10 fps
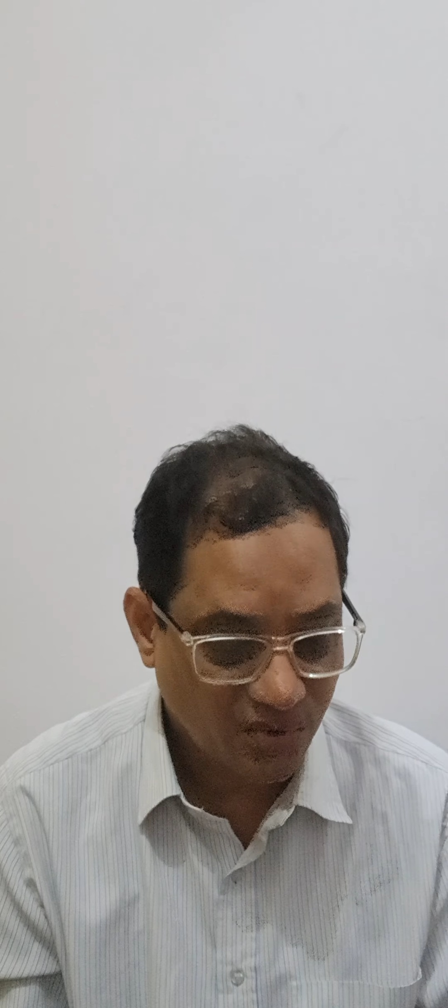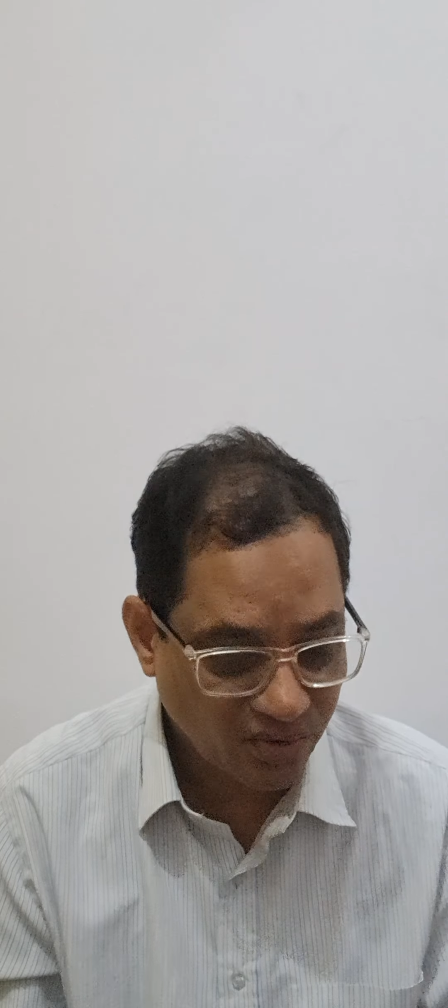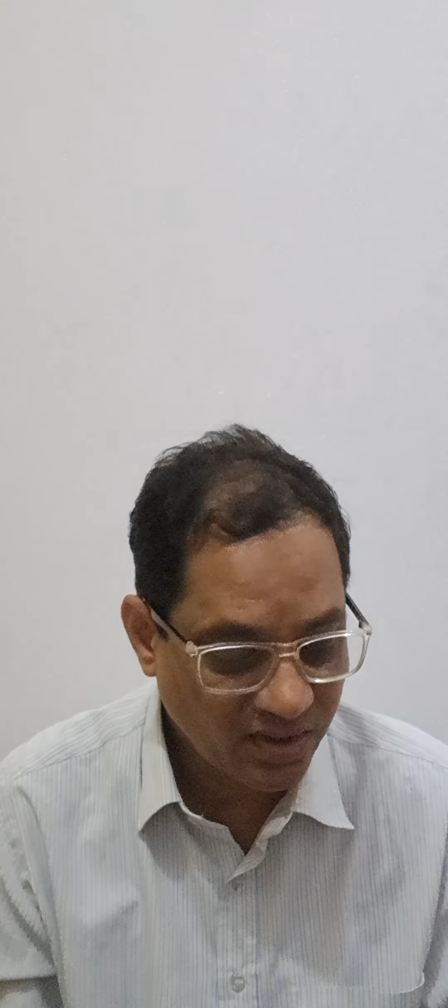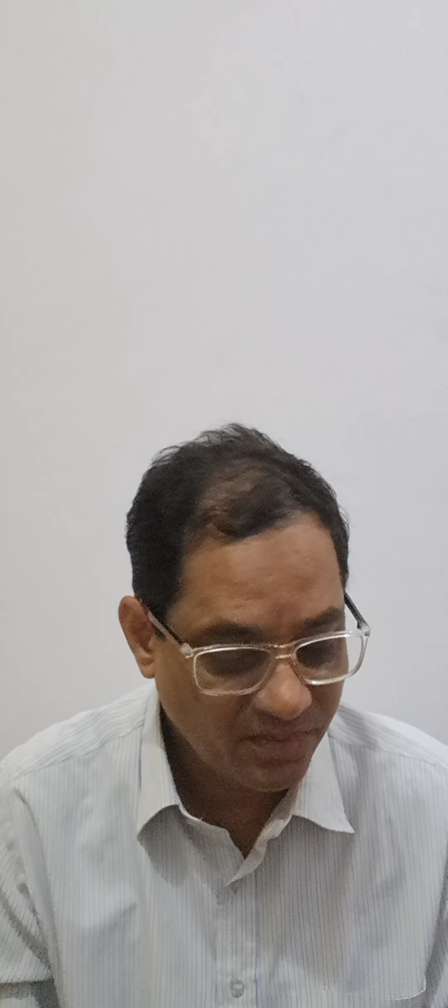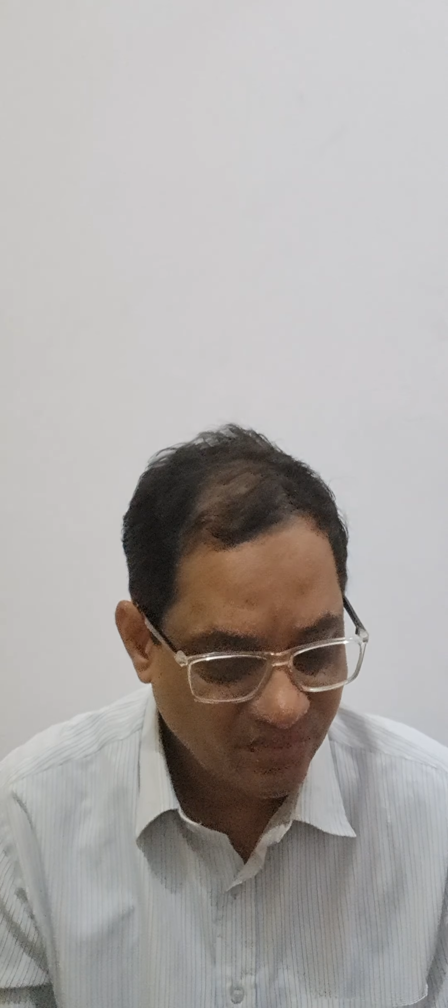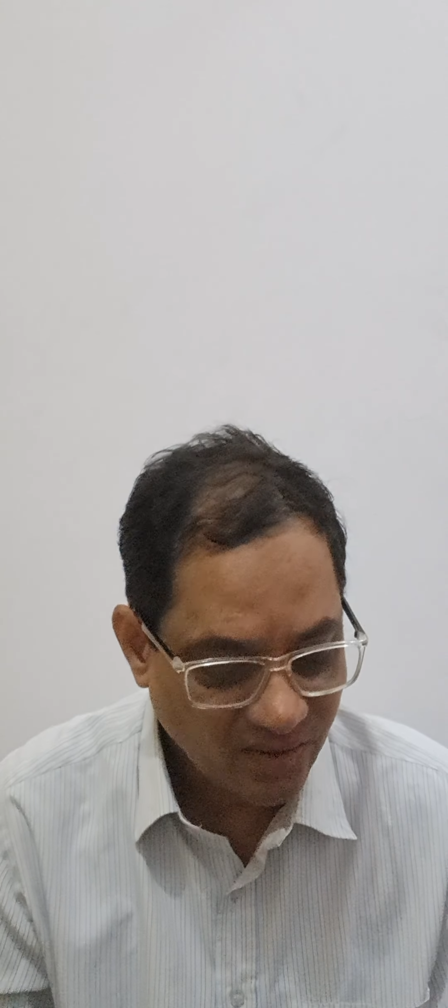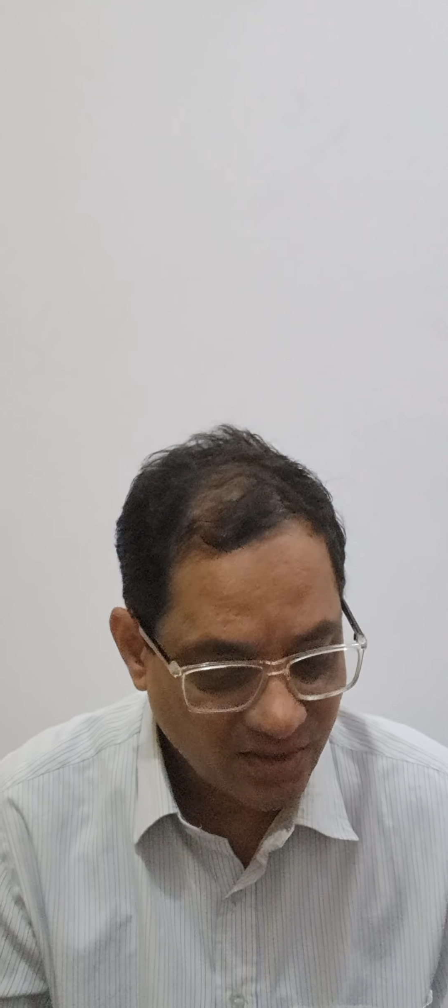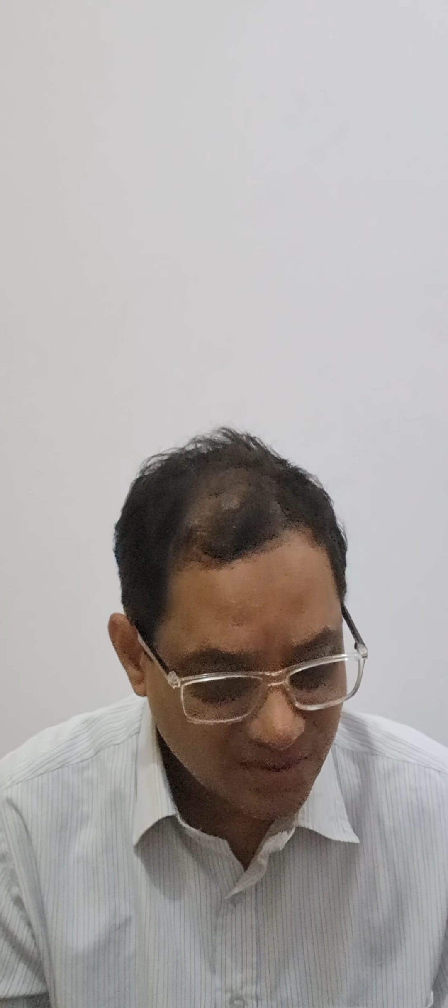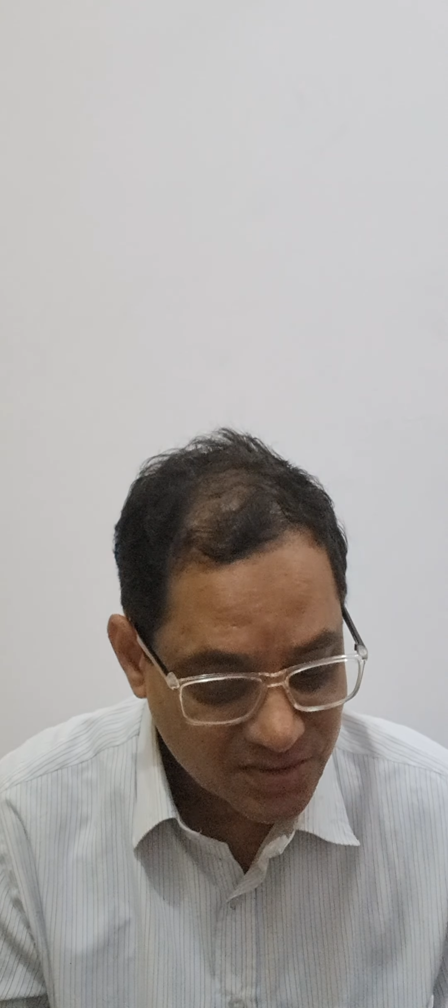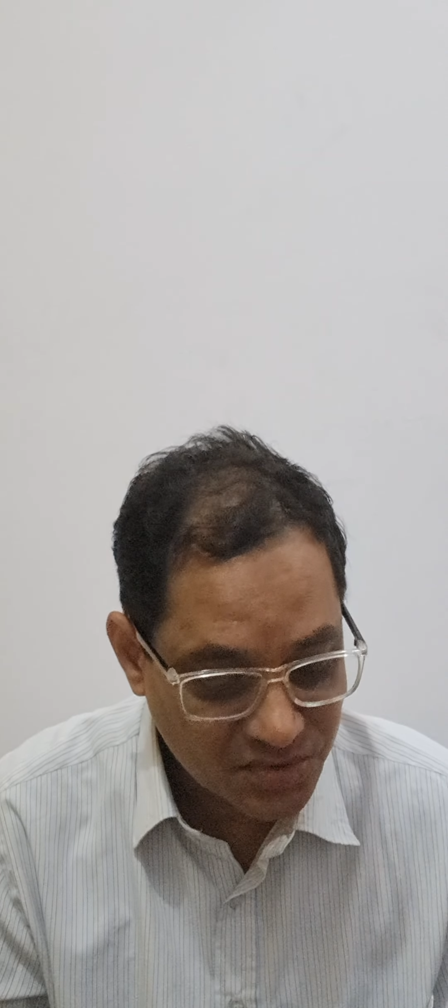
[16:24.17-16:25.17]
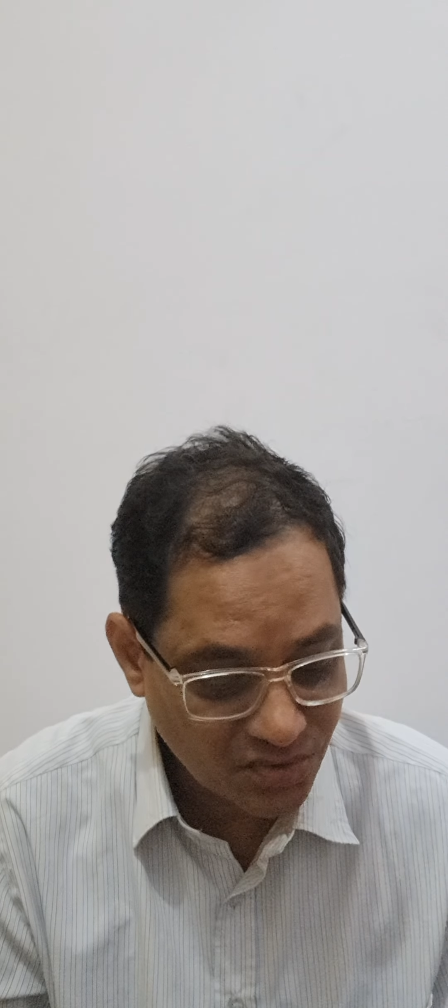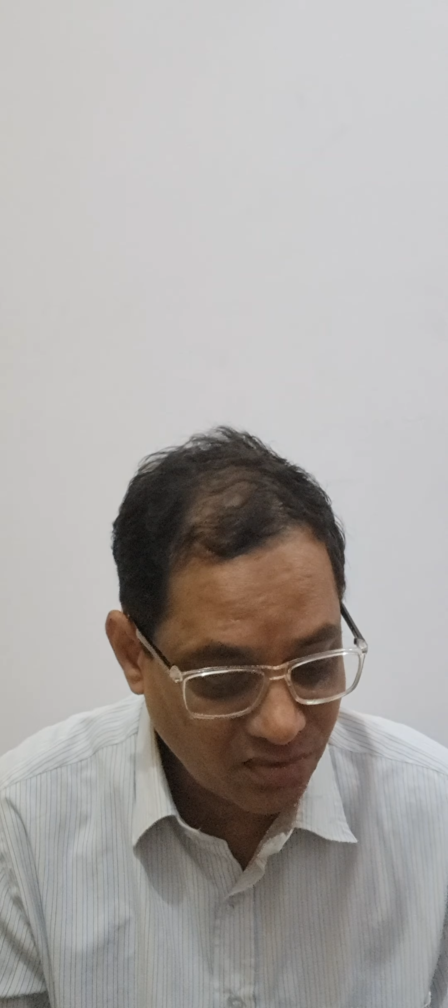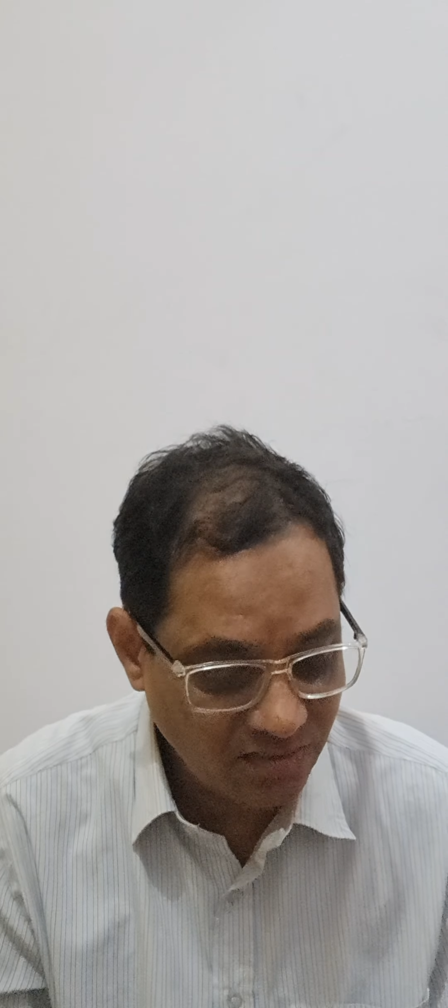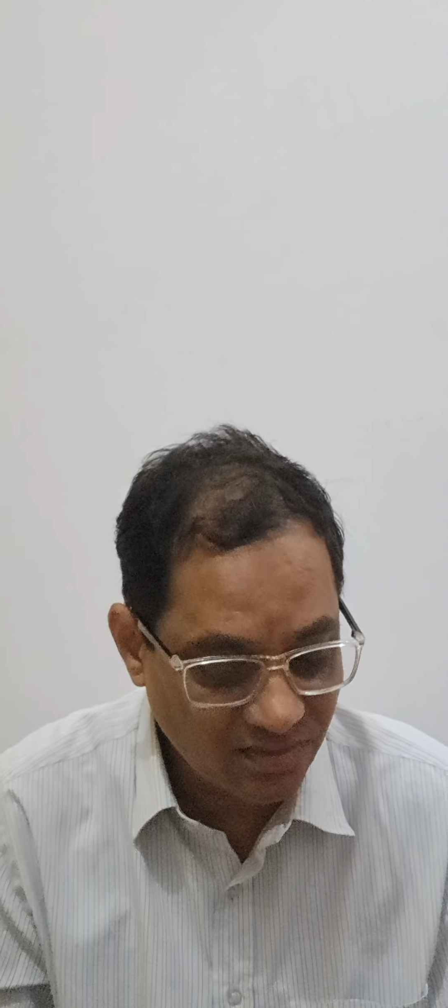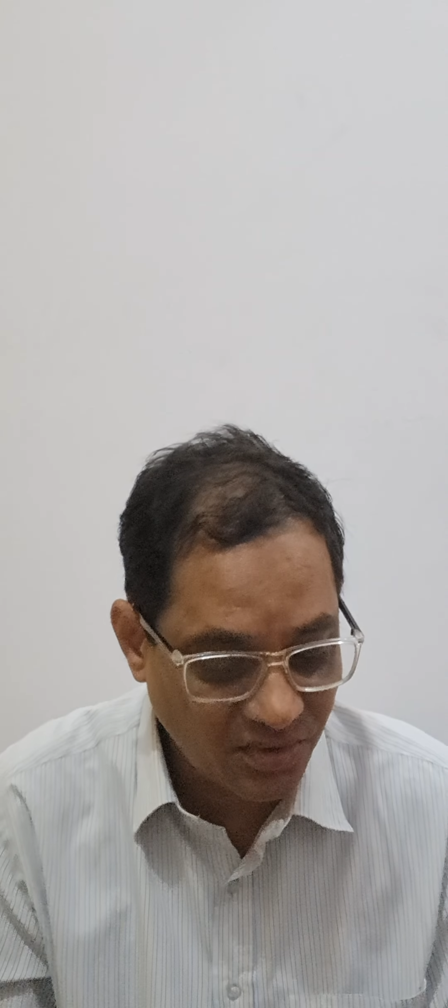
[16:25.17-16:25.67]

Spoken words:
Okay, so